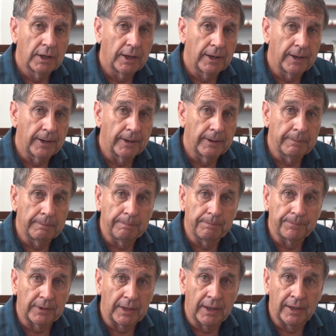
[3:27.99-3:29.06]

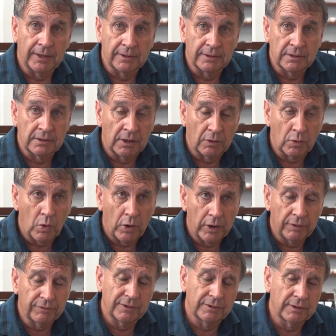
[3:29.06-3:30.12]
and quite
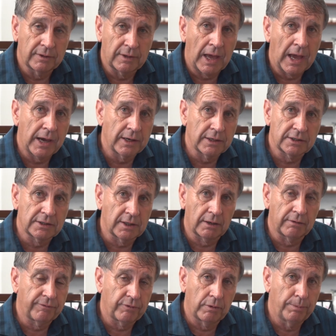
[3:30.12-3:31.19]
often the hardest
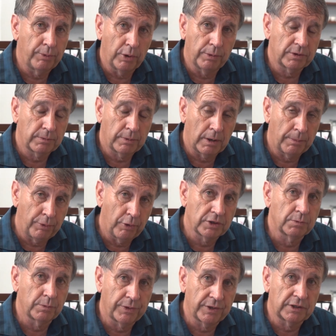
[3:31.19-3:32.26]
thing for a
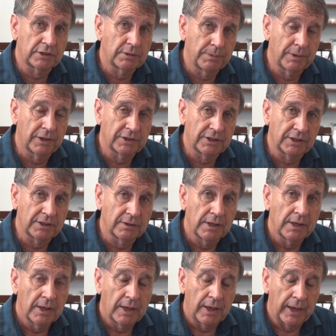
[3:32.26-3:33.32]
person with a disability
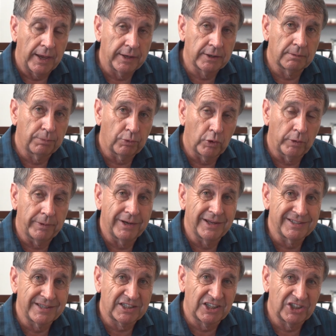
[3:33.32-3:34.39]
and employment
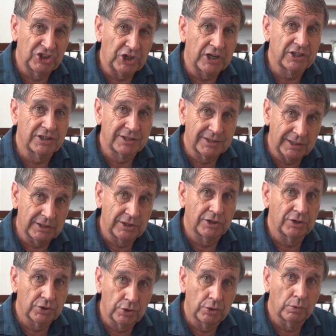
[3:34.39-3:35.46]
is actually just
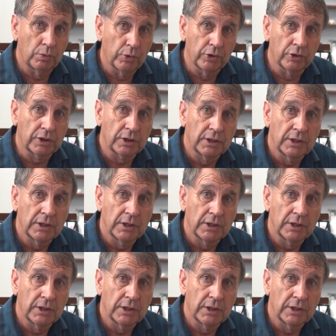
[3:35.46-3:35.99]
getting to work.